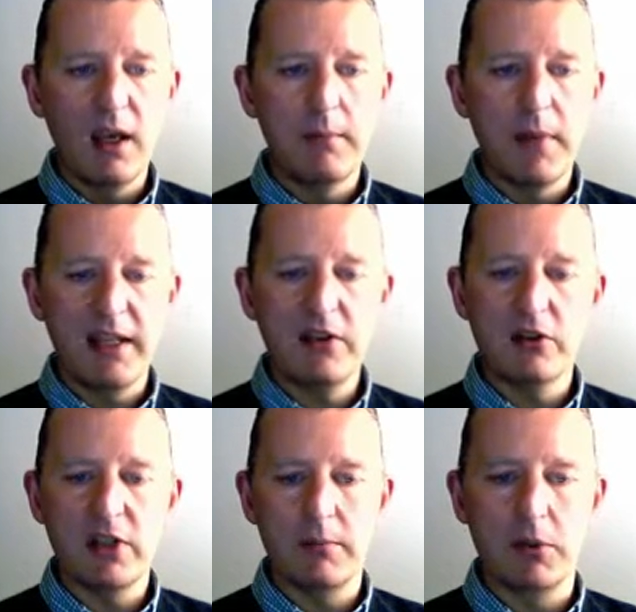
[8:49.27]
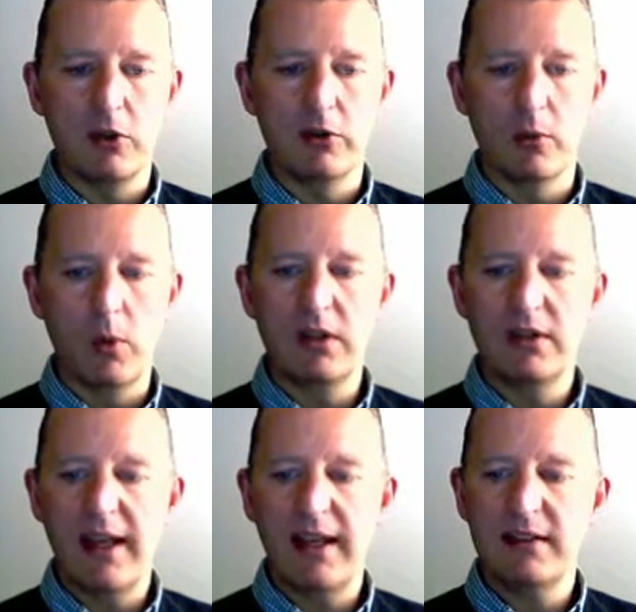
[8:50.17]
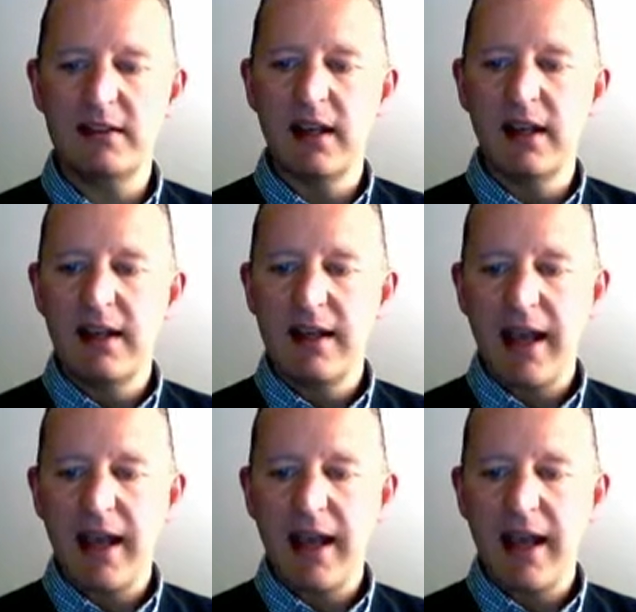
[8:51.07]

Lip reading: A Hindu temple on the one hand